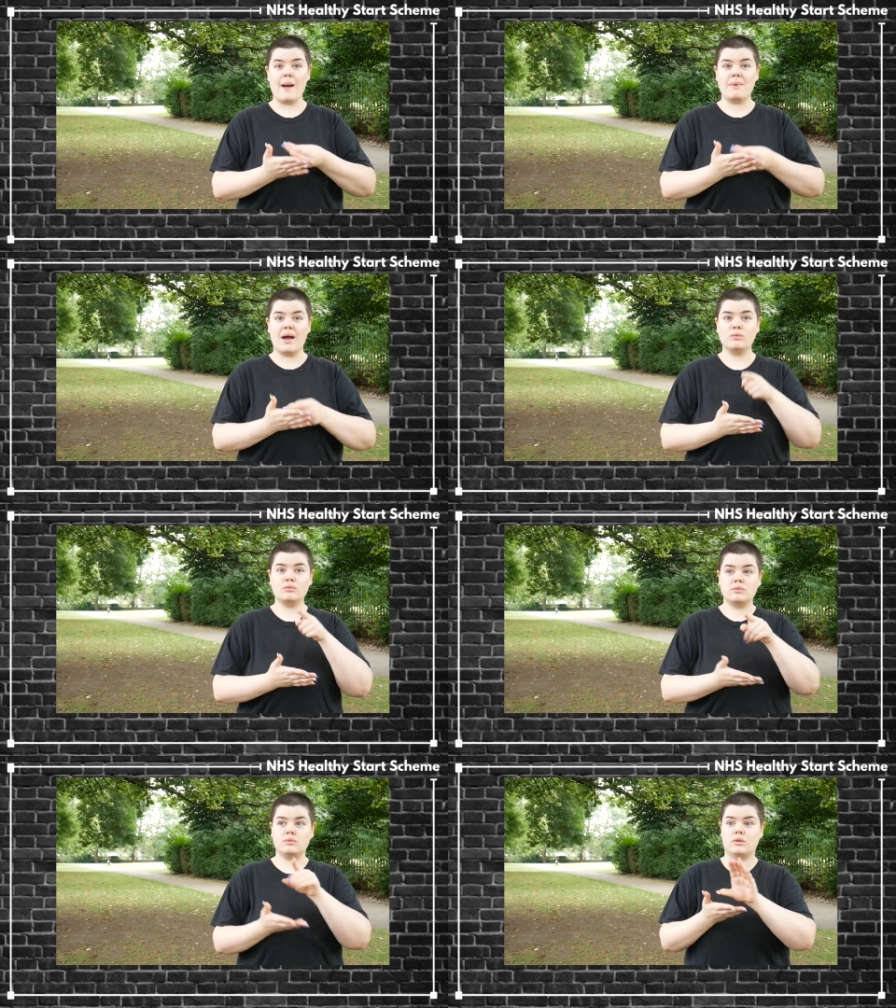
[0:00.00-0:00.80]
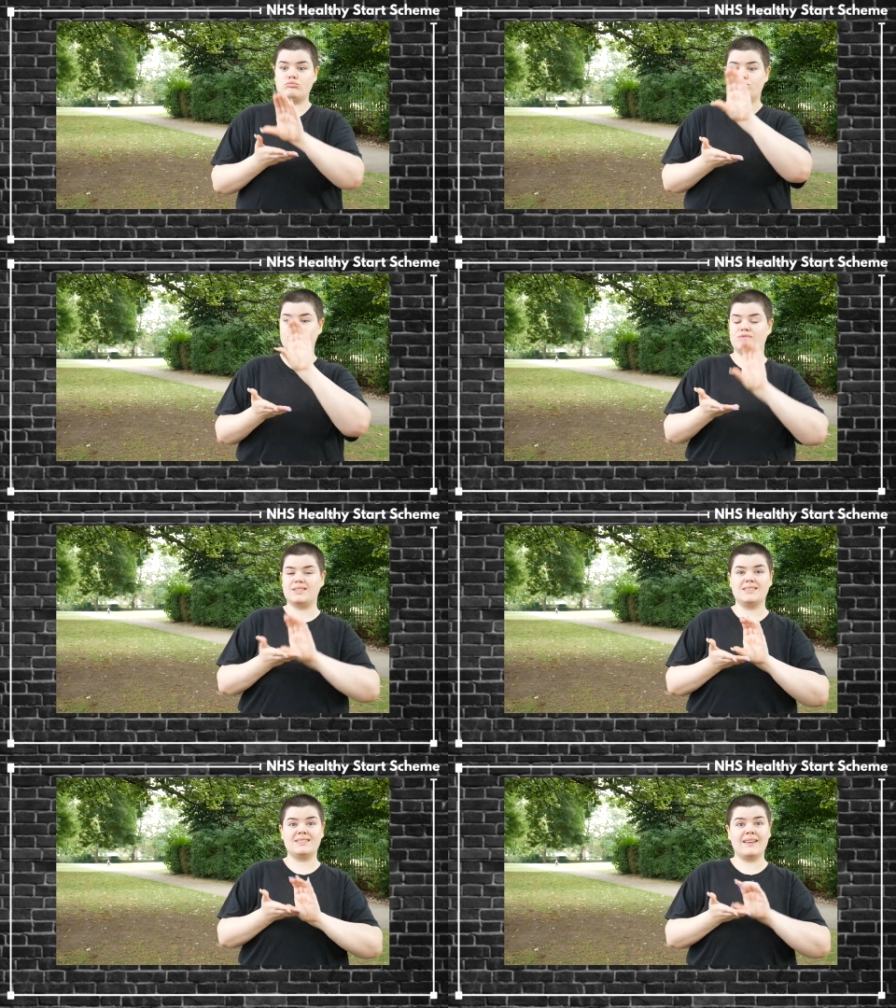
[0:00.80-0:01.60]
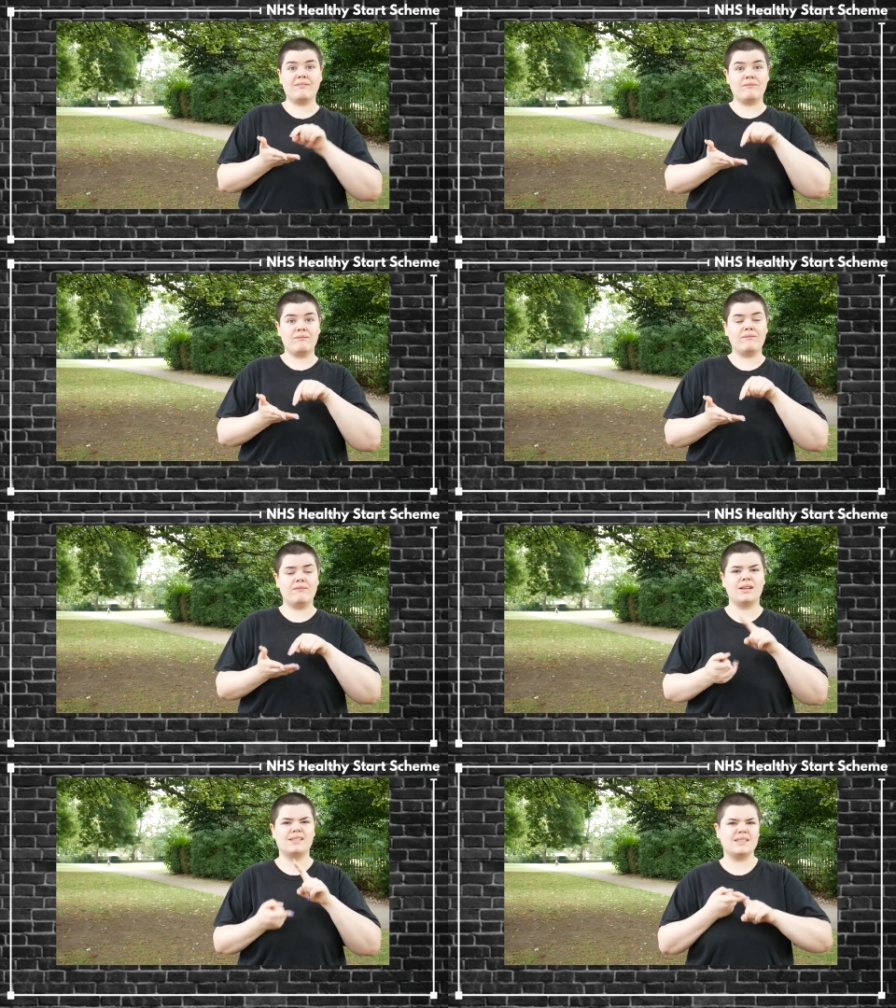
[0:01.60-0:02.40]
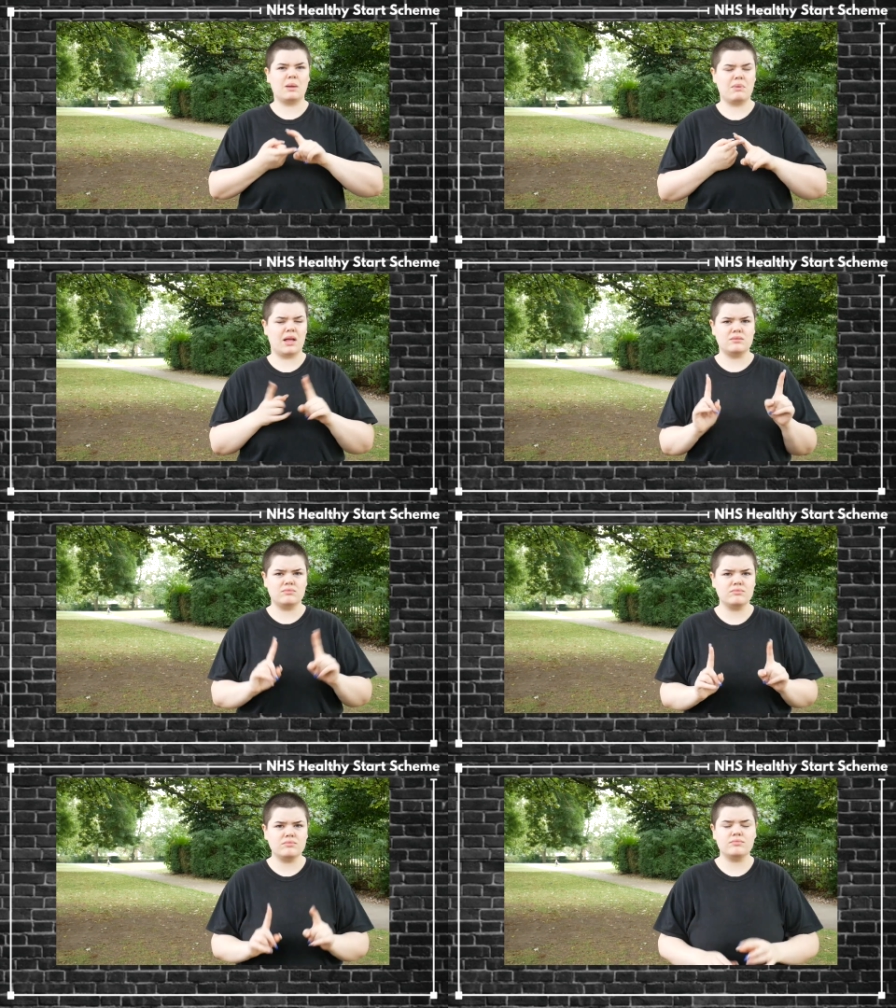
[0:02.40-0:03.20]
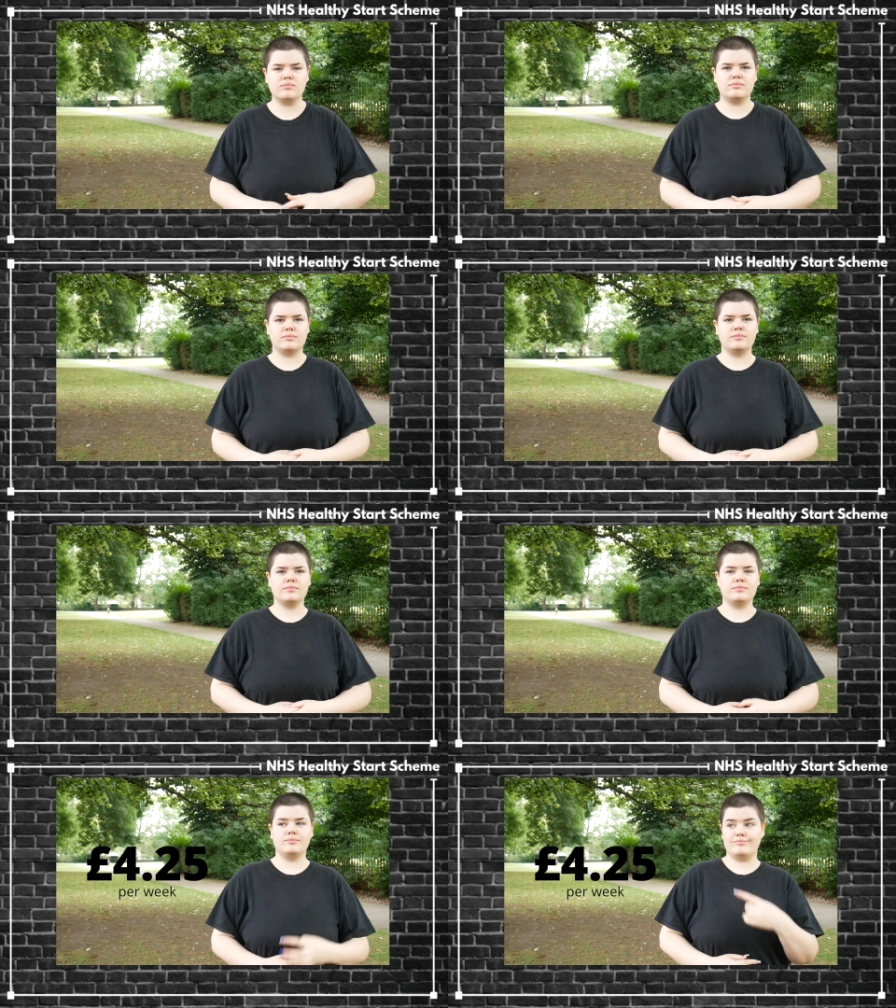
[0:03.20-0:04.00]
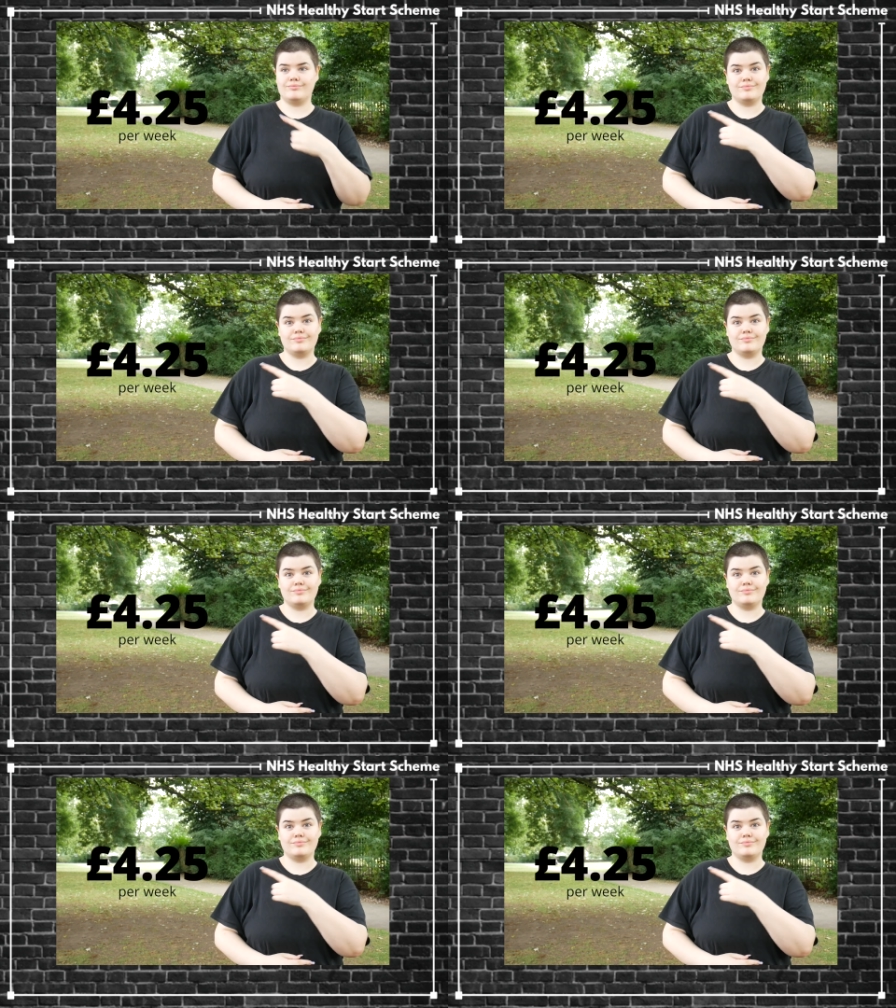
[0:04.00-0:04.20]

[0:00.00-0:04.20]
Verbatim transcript: The amount you receive will be depending on